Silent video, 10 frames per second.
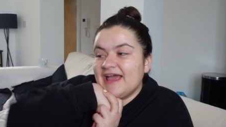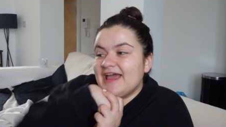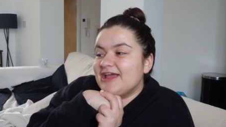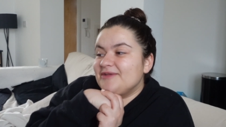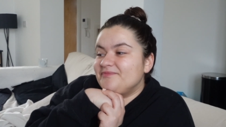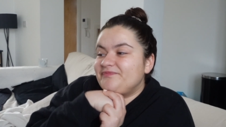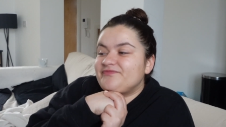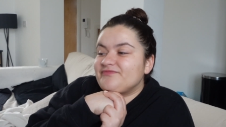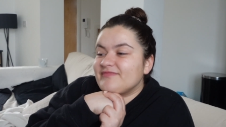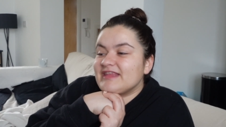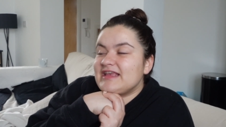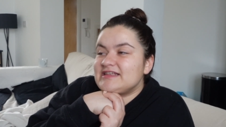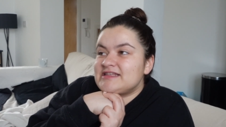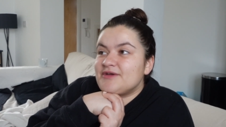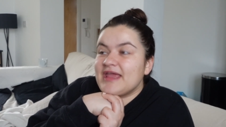Um,
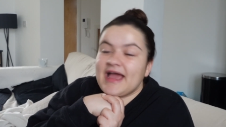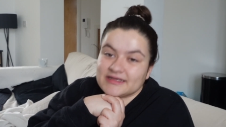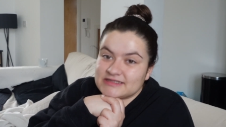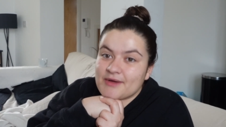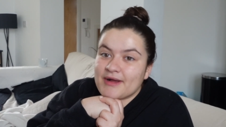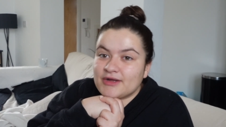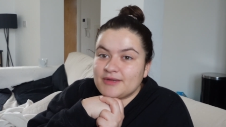so yeah, so I'm